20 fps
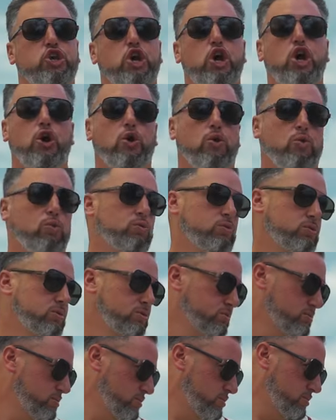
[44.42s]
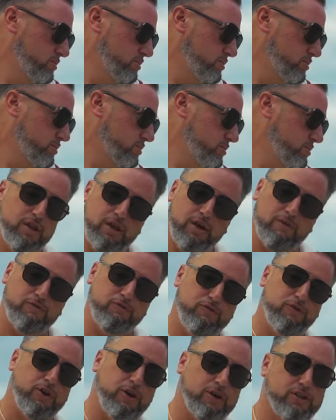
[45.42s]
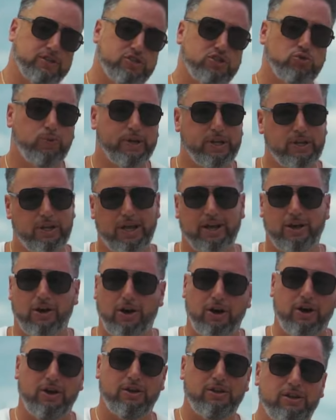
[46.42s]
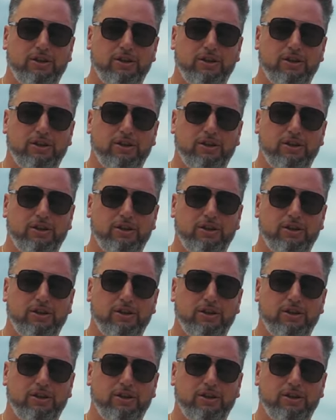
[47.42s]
yo. Y'all fucking sweet like hard